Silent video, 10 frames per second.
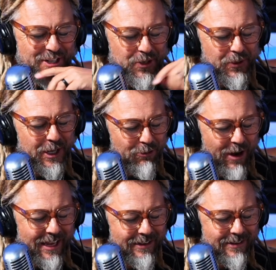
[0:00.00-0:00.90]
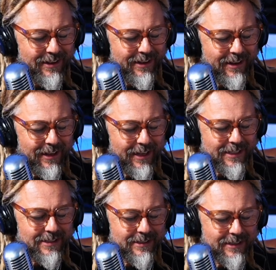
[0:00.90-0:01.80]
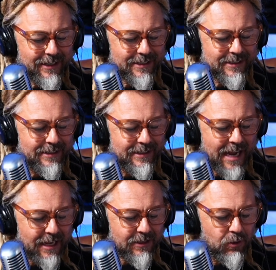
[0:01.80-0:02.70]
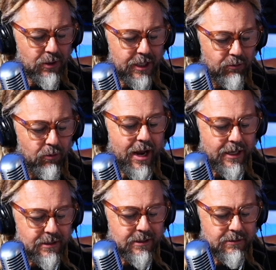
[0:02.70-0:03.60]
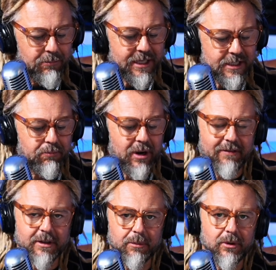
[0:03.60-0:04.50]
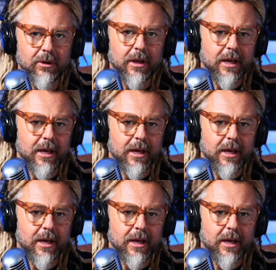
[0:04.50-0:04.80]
Doing right is not only right, but it's profitable.